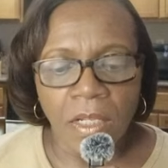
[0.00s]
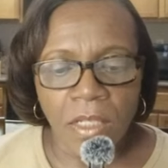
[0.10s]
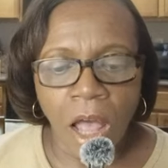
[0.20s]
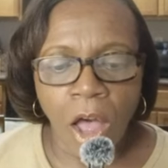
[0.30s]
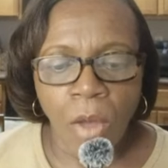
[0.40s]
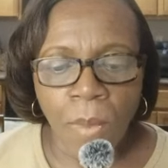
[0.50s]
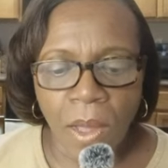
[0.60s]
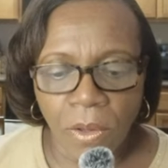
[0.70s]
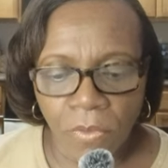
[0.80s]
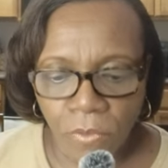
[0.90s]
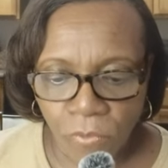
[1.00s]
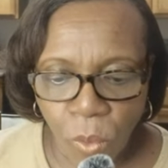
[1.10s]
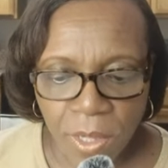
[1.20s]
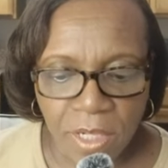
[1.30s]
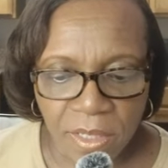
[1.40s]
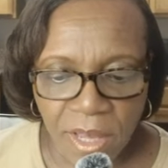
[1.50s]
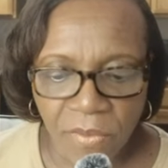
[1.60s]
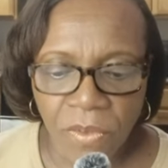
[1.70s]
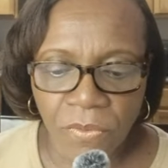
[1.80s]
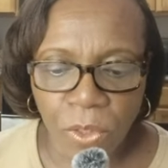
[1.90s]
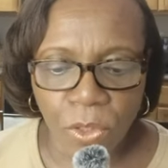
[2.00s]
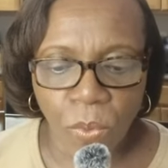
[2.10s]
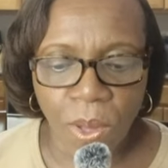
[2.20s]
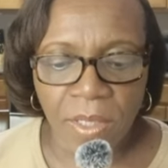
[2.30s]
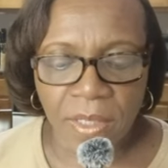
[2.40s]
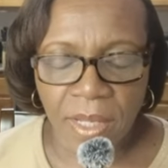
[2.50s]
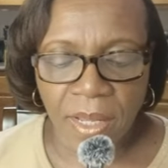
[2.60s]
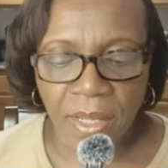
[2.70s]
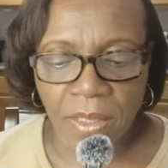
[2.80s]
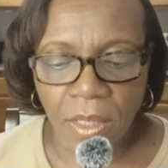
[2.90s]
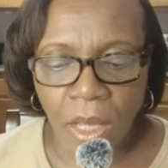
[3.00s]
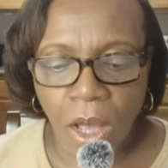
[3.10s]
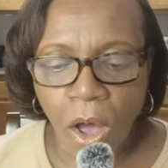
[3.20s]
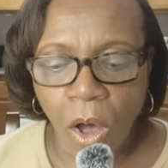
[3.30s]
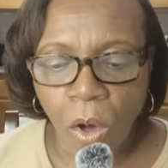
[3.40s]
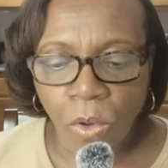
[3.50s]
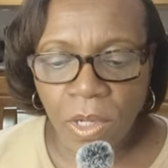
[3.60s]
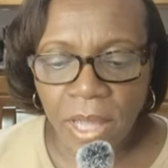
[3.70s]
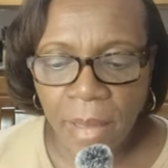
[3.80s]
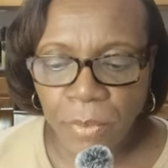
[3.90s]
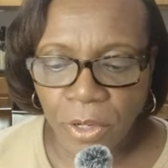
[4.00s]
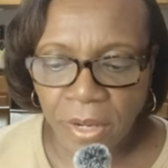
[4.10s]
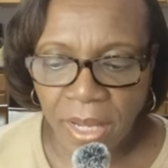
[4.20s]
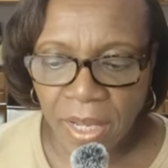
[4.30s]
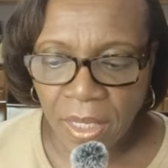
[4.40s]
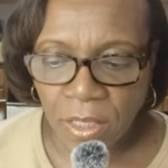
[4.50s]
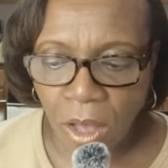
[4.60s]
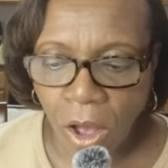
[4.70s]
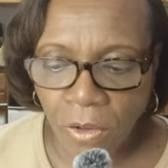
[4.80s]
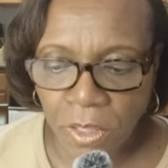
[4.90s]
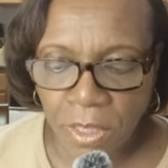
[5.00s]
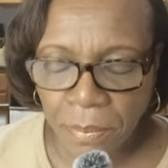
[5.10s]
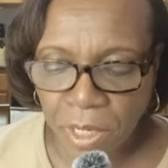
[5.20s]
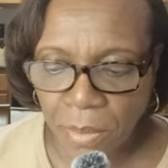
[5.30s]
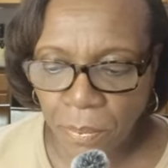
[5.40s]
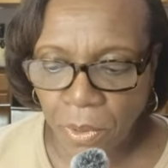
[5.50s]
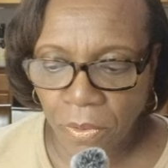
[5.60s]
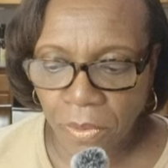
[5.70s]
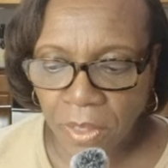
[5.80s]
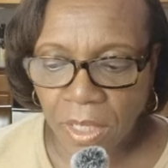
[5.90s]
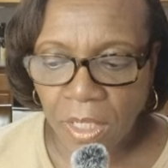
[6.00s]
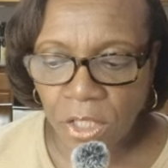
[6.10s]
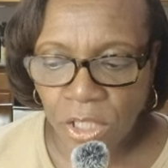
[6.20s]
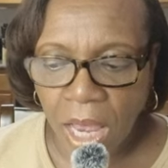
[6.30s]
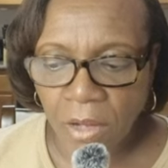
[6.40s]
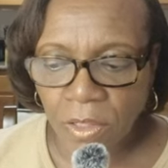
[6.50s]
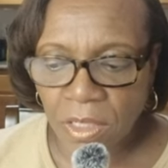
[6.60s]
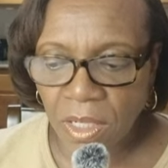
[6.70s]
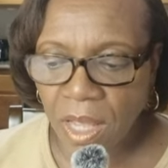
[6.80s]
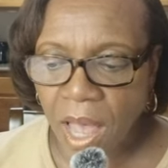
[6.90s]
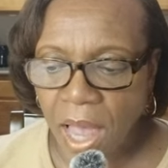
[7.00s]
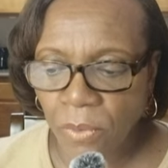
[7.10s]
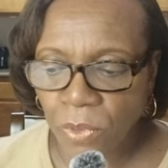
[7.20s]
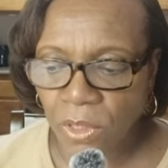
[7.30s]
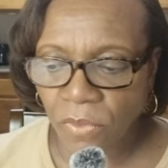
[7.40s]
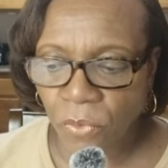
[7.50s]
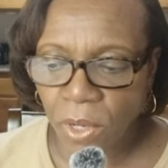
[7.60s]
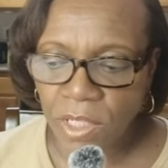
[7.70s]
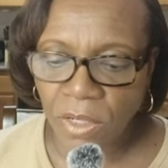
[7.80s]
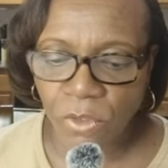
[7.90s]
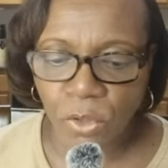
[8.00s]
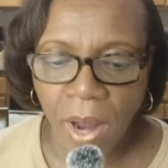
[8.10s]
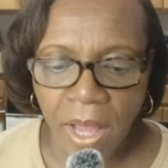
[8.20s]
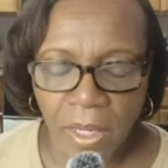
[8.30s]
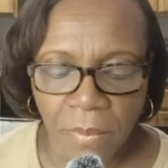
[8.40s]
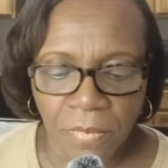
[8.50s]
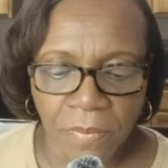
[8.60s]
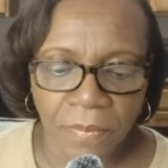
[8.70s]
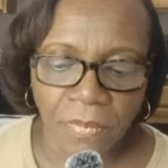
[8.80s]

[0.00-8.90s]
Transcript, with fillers: Psalm 47, verse 1 says, Oh, clap your hands, all ye people. Shout unto God with the voice of triumph